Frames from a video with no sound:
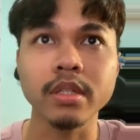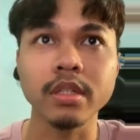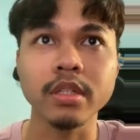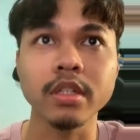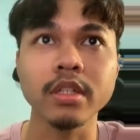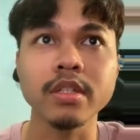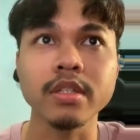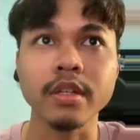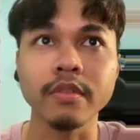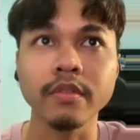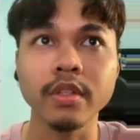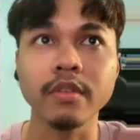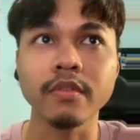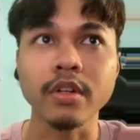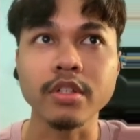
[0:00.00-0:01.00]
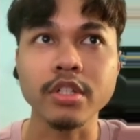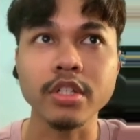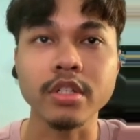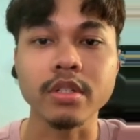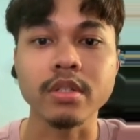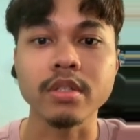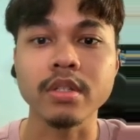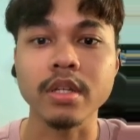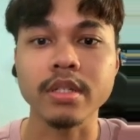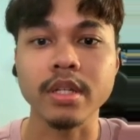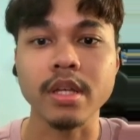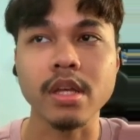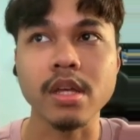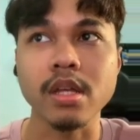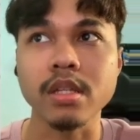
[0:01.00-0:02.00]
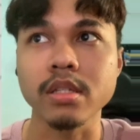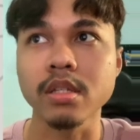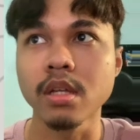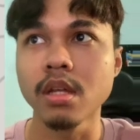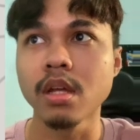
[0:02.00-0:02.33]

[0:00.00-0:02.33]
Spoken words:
key safety functions such as